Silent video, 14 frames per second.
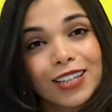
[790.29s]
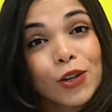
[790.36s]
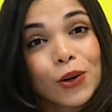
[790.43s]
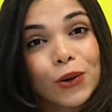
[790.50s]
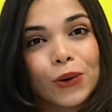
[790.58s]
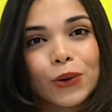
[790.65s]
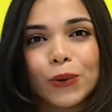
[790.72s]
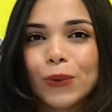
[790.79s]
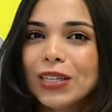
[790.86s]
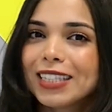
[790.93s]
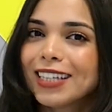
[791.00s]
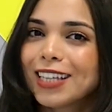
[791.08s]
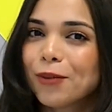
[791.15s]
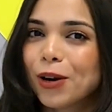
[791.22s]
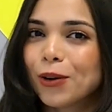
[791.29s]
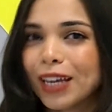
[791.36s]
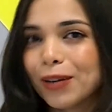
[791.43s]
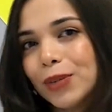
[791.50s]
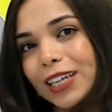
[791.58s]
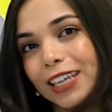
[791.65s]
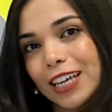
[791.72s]
So we said about
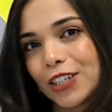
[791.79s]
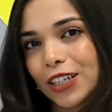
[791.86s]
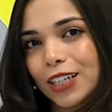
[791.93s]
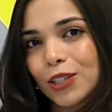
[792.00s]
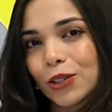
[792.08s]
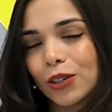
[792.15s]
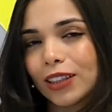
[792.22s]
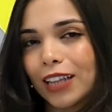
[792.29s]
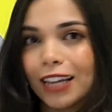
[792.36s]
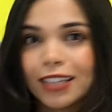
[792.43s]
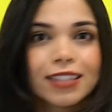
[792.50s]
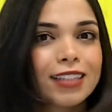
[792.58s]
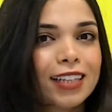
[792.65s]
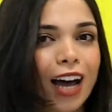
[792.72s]
the application, it's online.